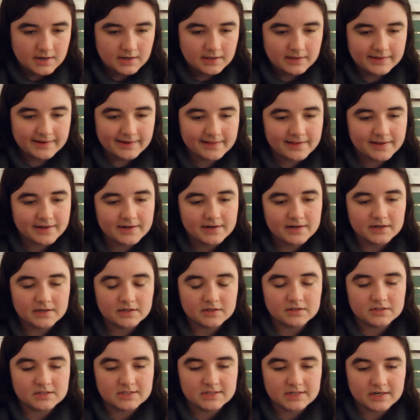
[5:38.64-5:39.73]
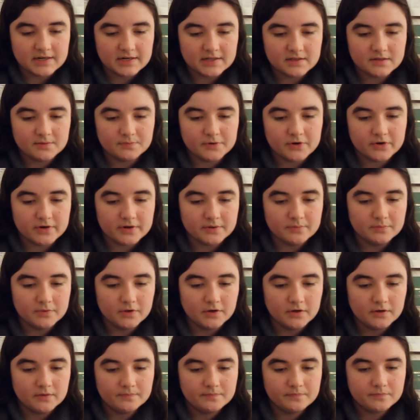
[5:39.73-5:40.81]
Ling Ling and Uncle stared at the broken
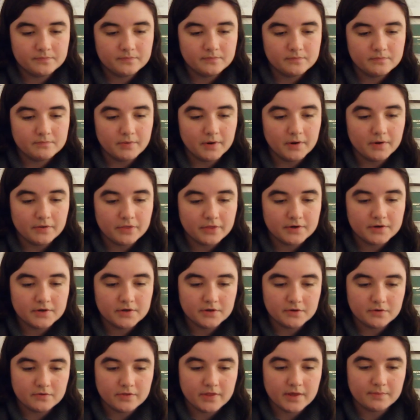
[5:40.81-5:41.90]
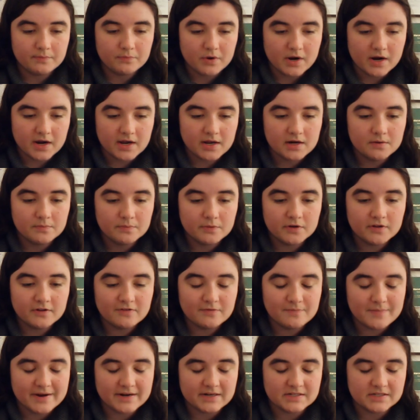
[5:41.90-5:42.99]
bowl. Both knew that breaking a bowl
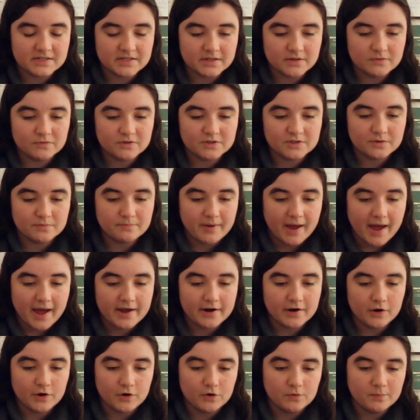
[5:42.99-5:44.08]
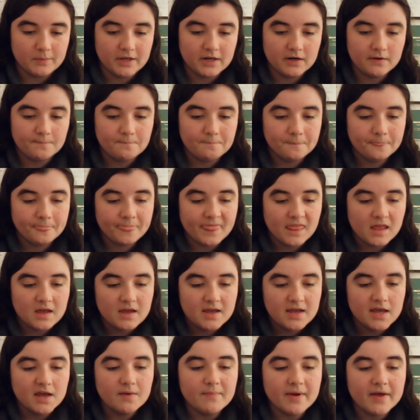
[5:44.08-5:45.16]
of medicine was a bad omen.
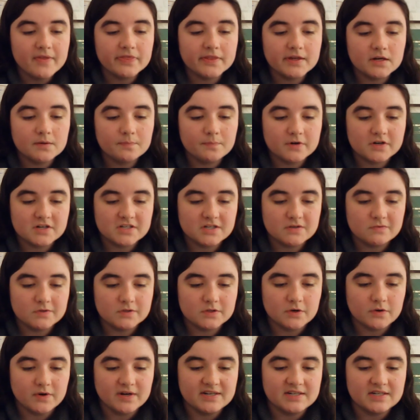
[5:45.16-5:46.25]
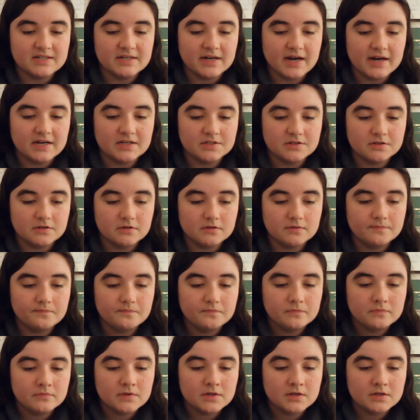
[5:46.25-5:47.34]
It meant that a person was going to die soon,
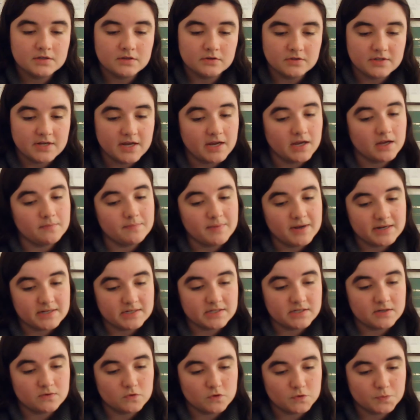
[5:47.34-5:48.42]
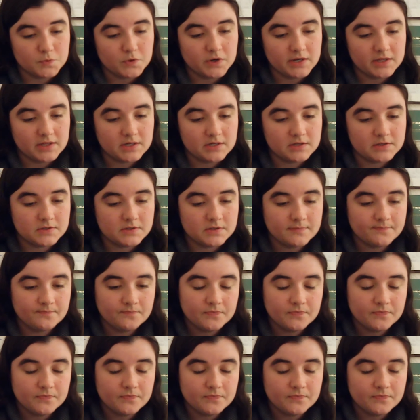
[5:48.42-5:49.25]
so taking medicine was pointless.